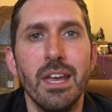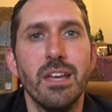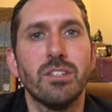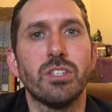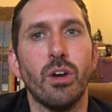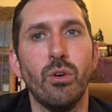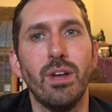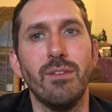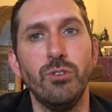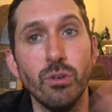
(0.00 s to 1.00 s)
So
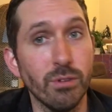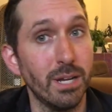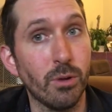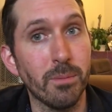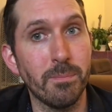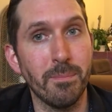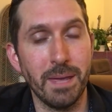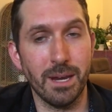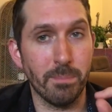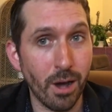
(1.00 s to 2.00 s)
if you really want to be
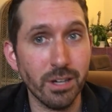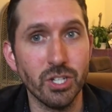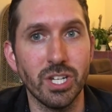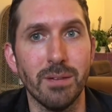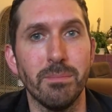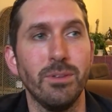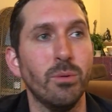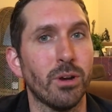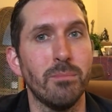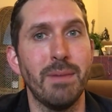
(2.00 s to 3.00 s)
in a partnership, you
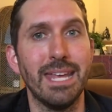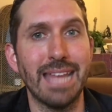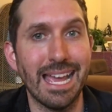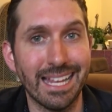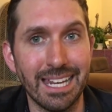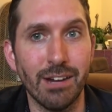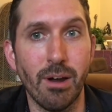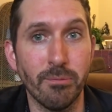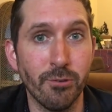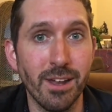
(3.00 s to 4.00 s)
want to make that clear
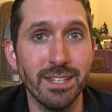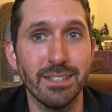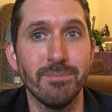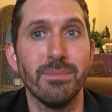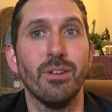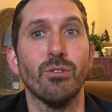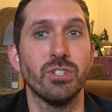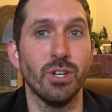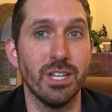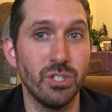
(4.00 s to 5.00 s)
up front or as
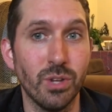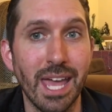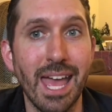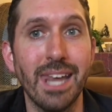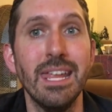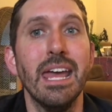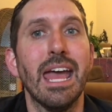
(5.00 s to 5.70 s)
early as you can,